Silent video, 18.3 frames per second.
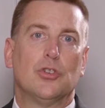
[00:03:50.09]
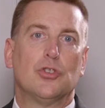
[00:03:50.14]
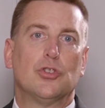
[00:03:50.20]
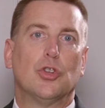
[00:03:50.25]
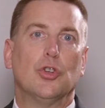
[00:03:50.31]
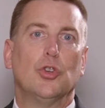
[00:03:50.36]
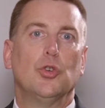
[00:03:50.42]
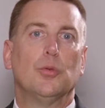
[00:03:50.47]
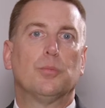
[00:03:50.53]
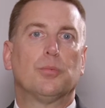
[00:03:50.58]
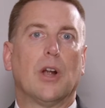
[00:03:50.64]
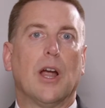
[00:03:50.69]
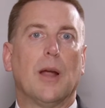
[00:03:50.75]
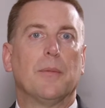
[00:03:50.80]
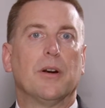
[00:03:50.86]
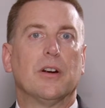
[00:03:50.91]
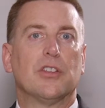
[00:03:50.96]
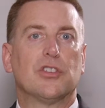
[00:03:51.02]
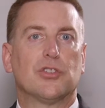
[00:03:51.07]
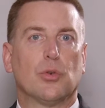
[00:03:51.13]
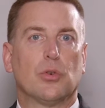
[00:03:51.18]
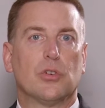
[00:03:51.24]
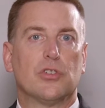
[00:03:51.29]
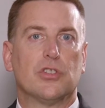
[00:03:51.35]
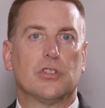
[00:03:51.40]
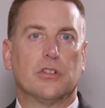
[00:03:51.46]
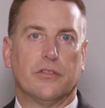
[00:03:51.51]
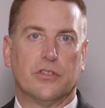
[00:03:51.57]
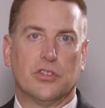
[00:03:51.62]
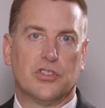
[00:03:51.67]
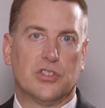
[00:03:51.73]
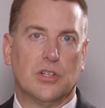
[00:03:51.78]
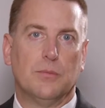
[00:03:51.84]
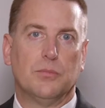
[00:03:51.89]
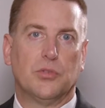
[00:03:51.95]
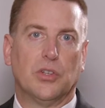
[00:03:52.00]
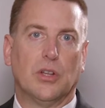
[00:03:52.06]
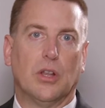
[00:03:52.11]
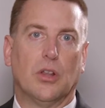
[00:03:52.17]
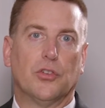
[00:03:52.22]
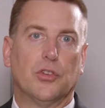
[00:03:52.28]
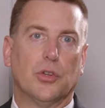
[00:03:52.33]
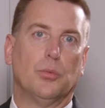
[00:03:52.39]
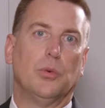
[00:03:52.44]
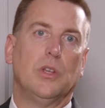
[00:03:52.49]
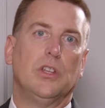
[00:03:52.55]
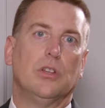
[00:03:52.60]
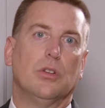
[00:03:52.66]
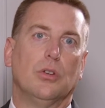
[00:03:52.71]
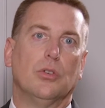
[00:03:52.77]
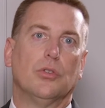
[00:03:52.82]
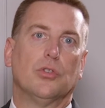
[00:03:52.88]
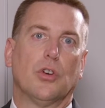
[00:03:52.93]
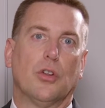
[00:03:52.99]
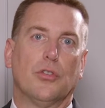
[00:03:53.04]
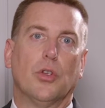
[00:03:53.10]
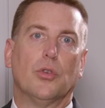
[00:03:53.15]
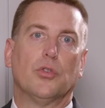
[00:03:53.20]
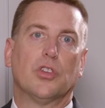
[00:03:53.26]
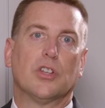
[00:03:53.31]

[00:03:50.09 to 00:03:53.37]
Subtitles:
Two primary sources of your stem cells that we use are those